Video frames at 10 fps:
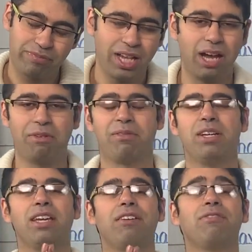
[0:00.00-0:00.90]

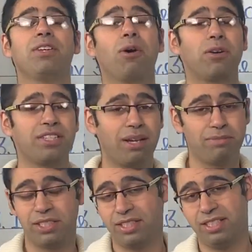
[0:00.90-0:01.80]
However, if your
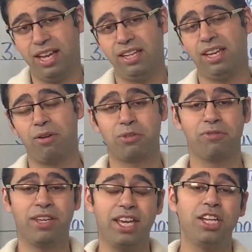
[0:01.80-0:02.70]
subject is any out
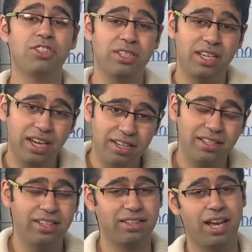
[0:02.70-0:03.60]
of he, she, it,
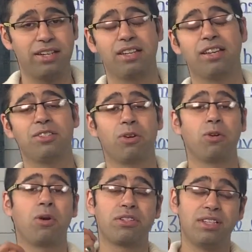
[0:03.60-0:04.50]
in that case your
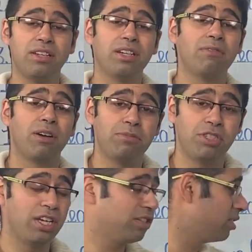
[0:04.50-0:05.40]
auxiliary verb
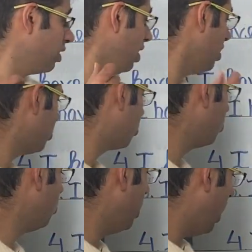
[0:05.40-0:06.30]
changes
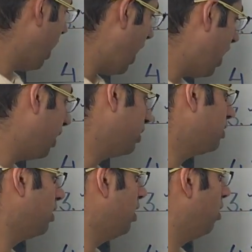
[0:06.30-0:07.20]
to
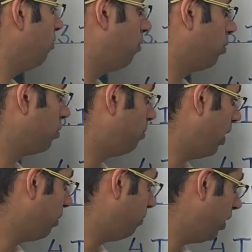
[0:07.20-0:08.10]
has, followed
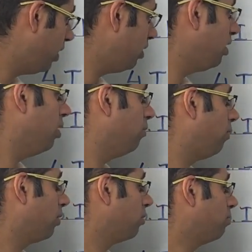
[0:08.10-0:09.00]
by been,
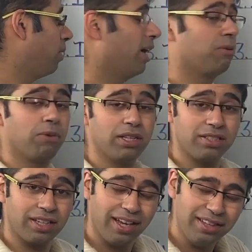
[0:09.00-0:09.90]
followed by,
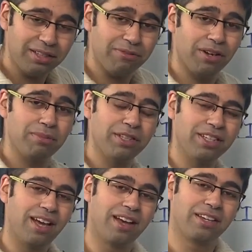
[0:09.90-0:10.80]
once again, the verb in
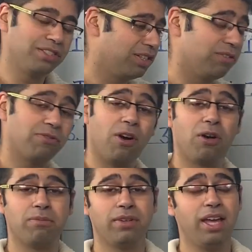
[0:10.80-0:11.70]
the ing
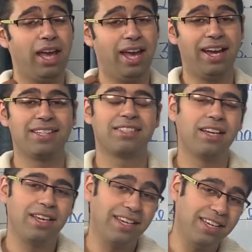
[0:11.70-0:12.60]
form as
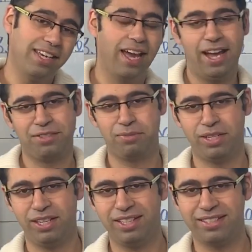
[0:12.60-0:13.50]
he has
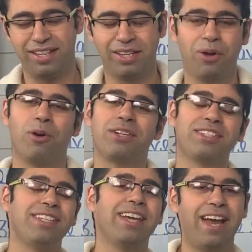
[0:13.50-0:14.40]
been eating or
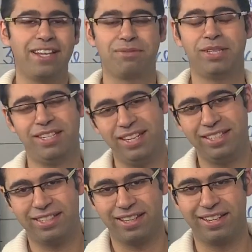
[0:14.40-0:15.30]
she has been
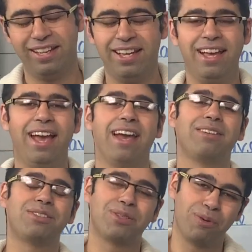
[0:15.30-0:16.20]
eating,
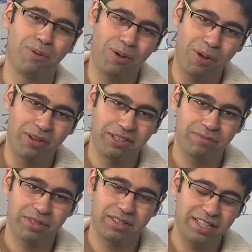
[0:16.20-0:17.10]
and so on.
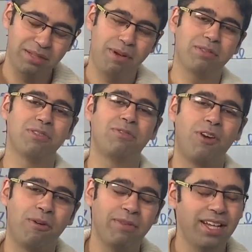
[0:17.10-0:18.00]
So that's about the
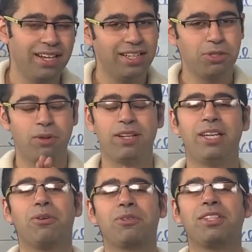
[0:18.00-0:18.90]
form. Let's quickly
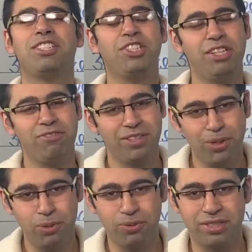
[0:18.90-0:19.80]
go to the chief
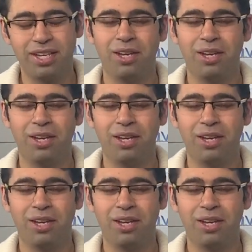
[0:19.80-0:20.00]
use